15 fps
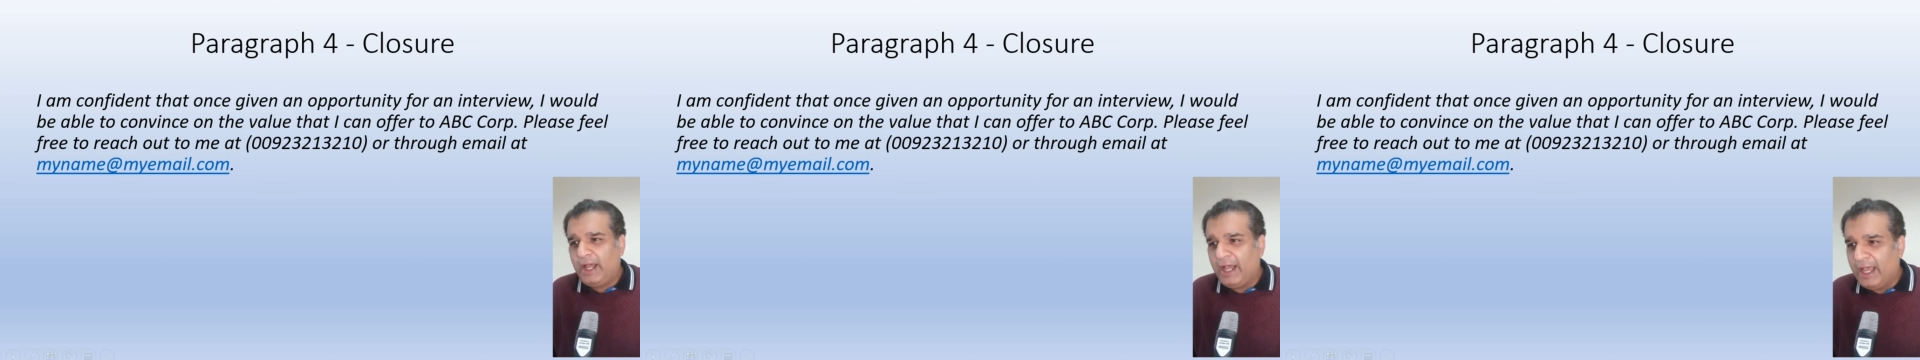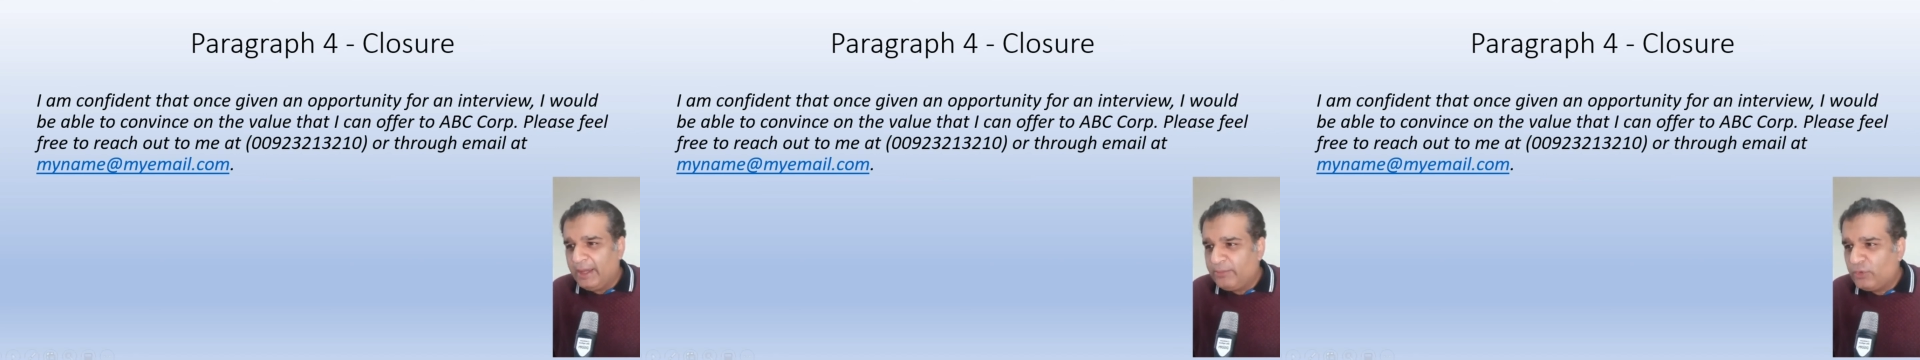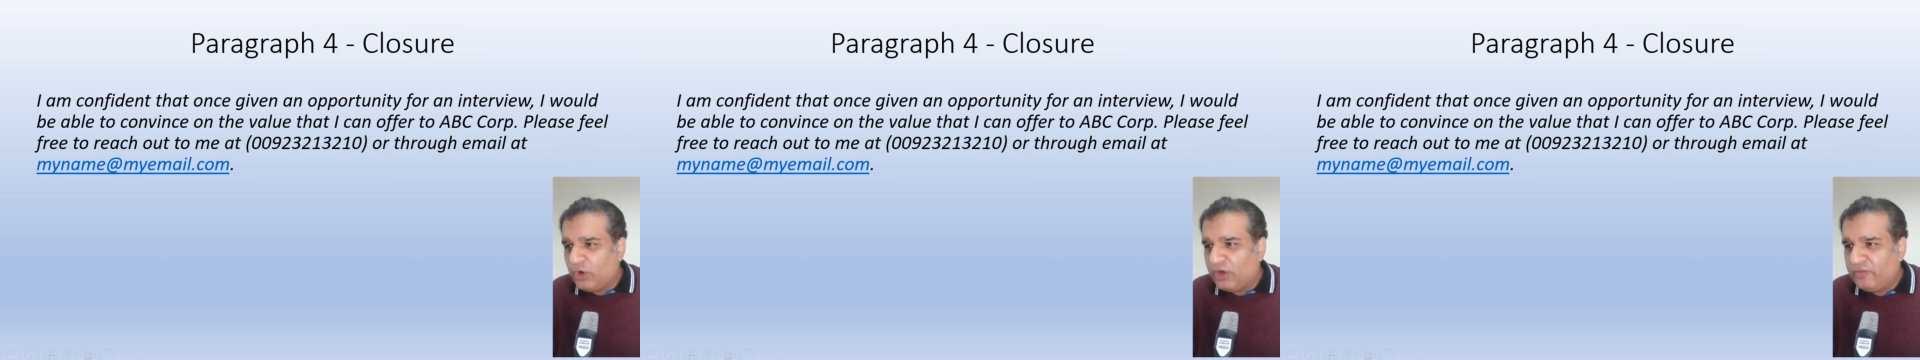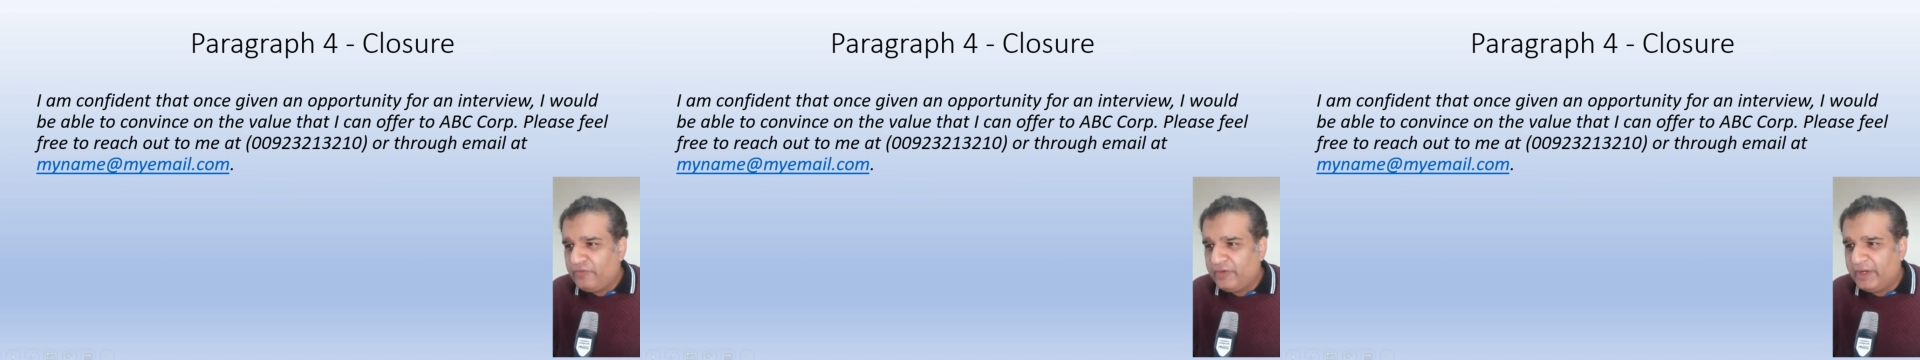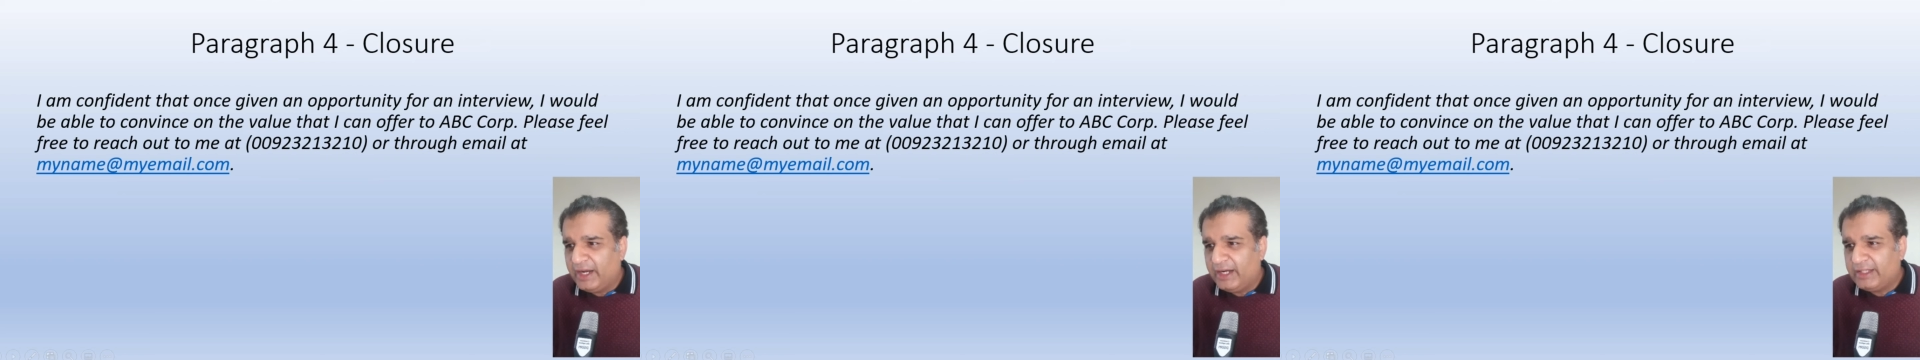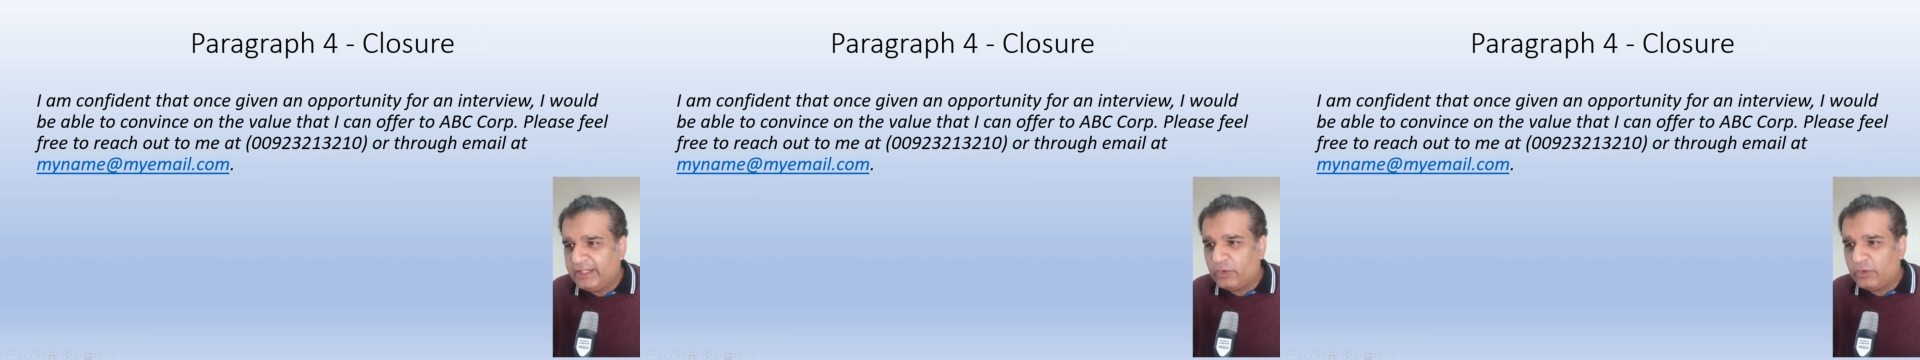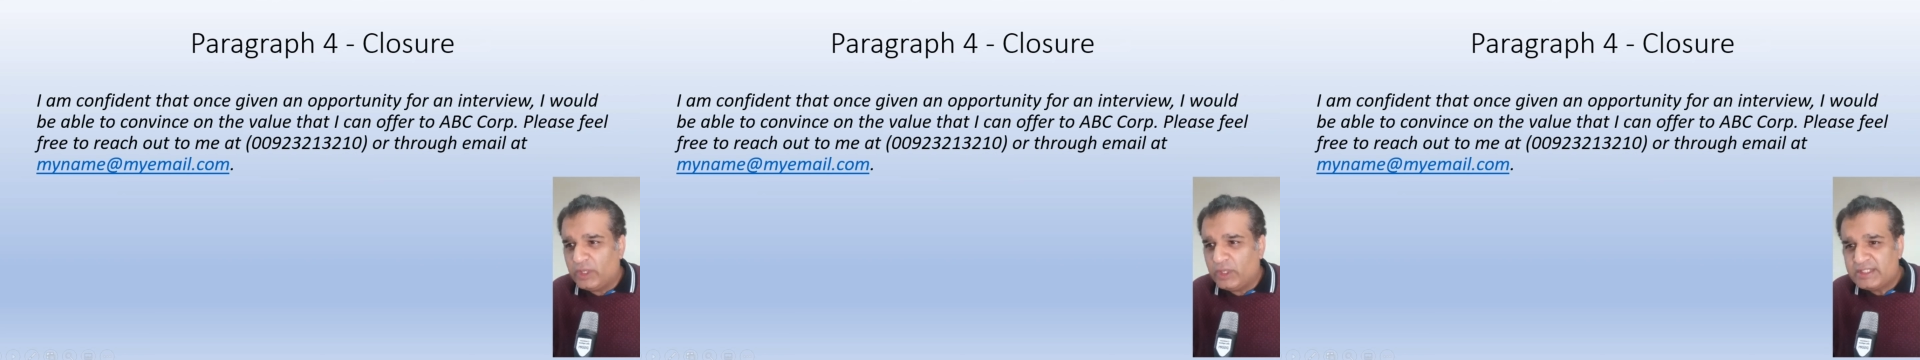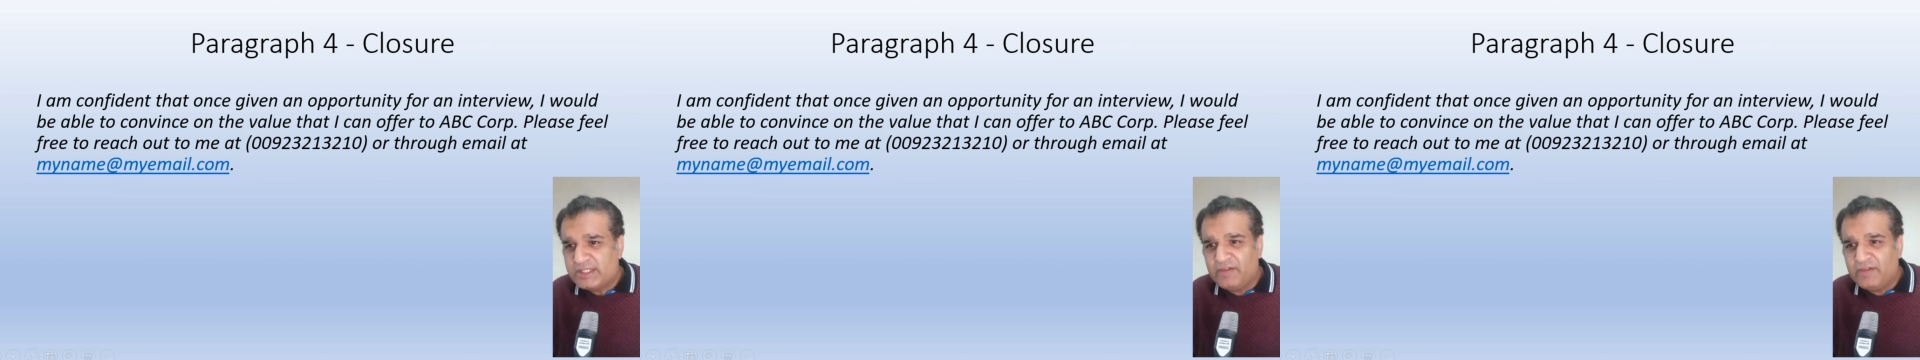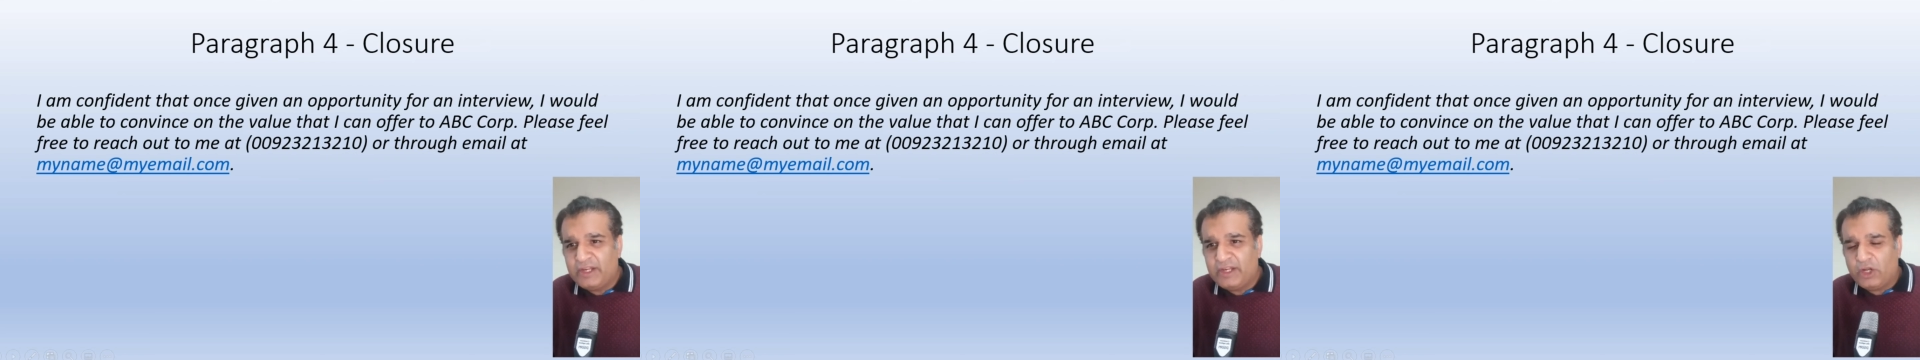I'm confident that once given